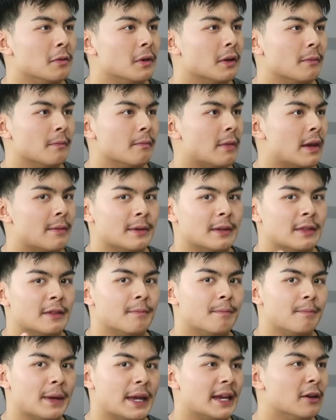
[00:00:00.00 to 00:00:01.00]
what maybe the
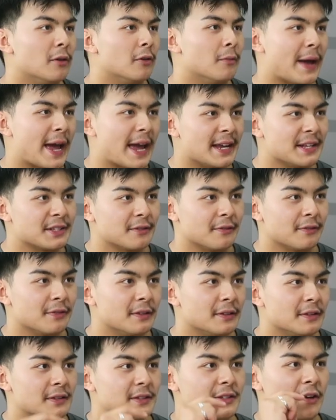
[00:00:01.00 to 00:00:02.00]
beat or pace of
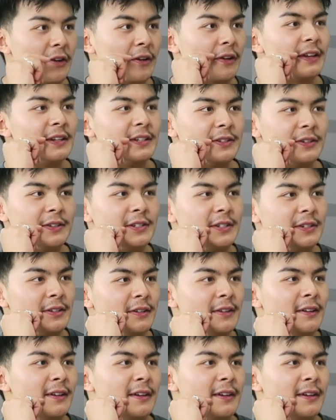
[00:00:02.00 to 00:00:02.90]
the song can do to you.